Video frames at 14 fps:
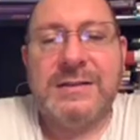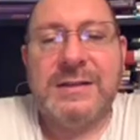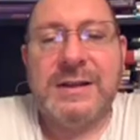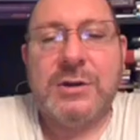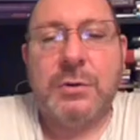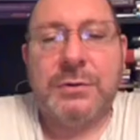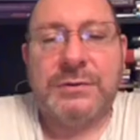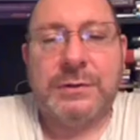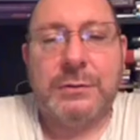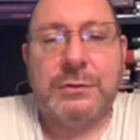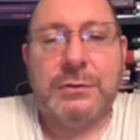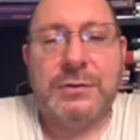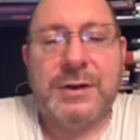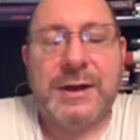they're not so
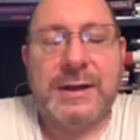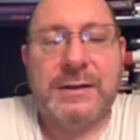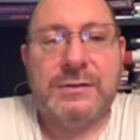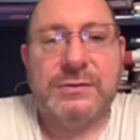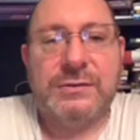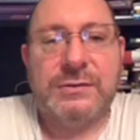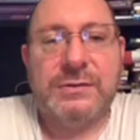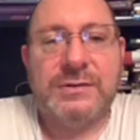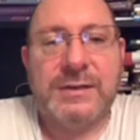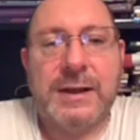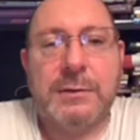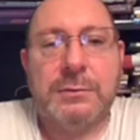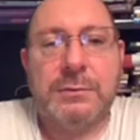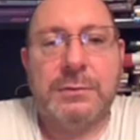good at is the
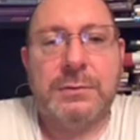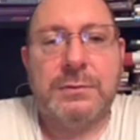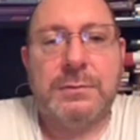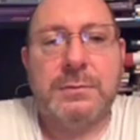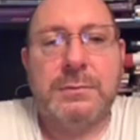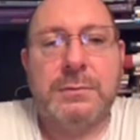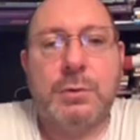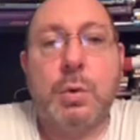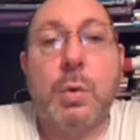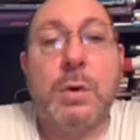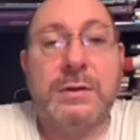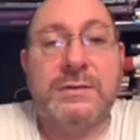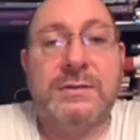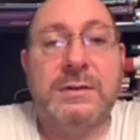sound
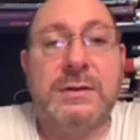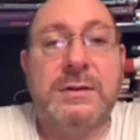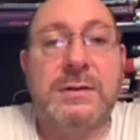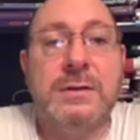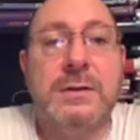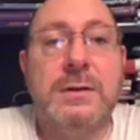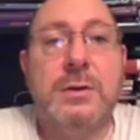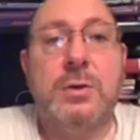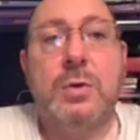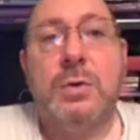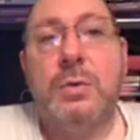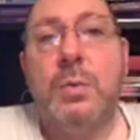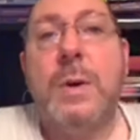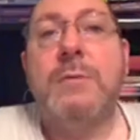quality
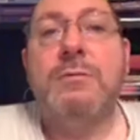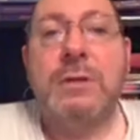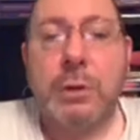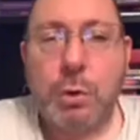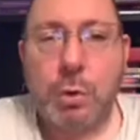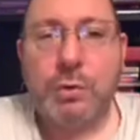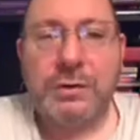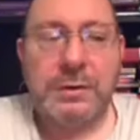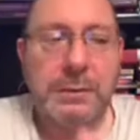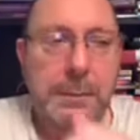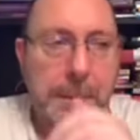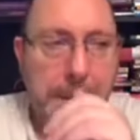when recording.